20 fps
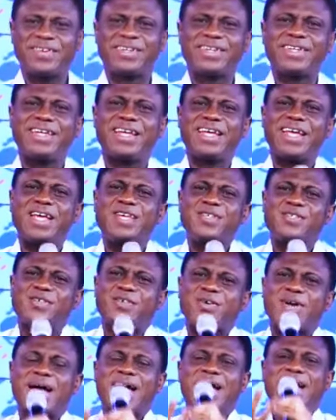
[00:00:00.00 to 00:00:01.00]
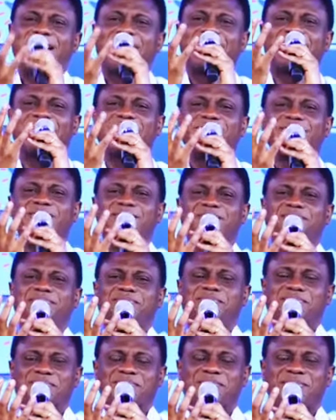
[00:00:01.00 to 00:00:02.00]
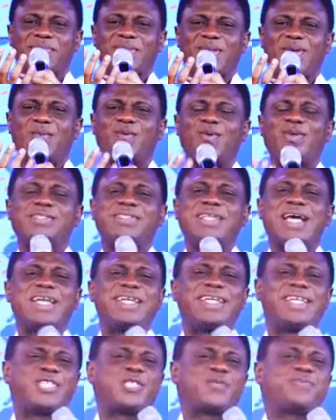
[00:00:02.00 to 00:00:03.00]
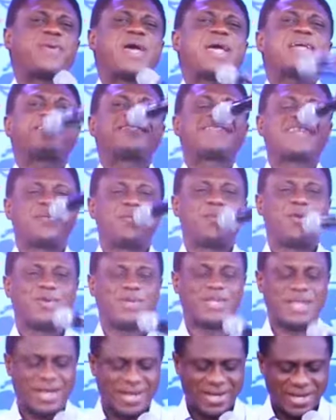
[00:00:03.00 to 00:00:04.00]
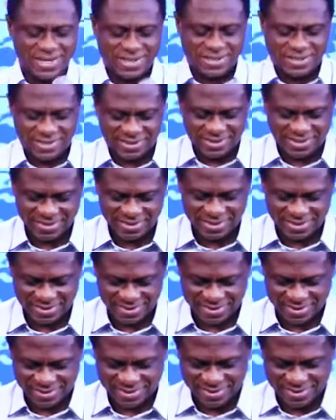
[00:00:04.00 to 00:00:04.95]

Now Israel was then dispersed among the nations.